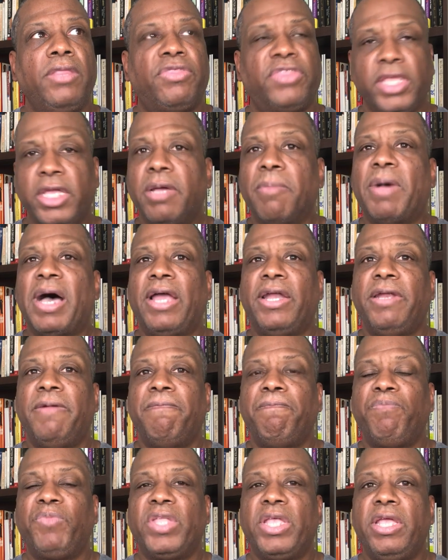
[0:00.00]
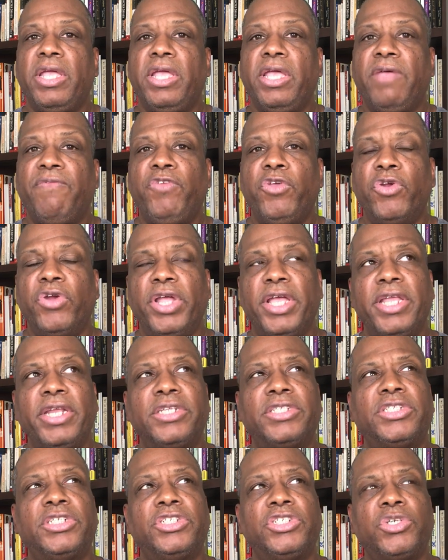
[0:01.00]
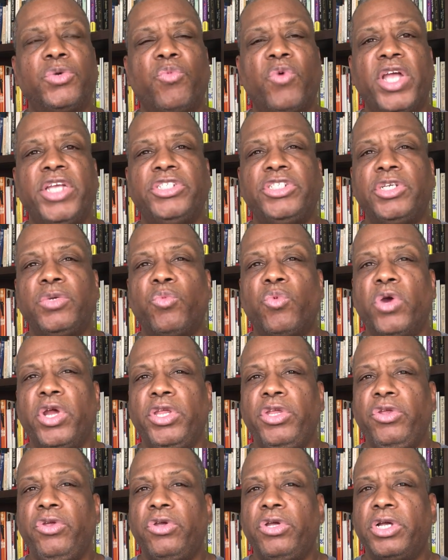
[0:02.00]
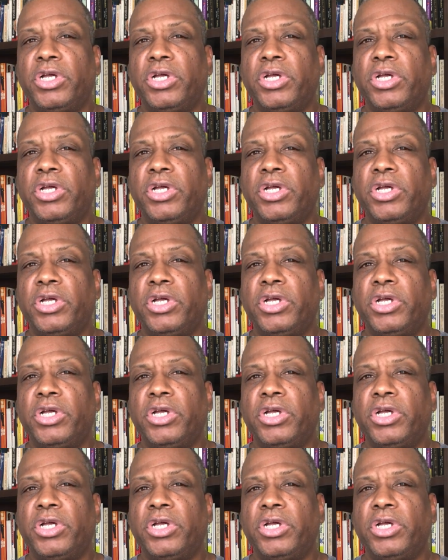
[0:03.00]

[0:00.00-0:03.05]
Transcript: think about it. If you're in a situation where you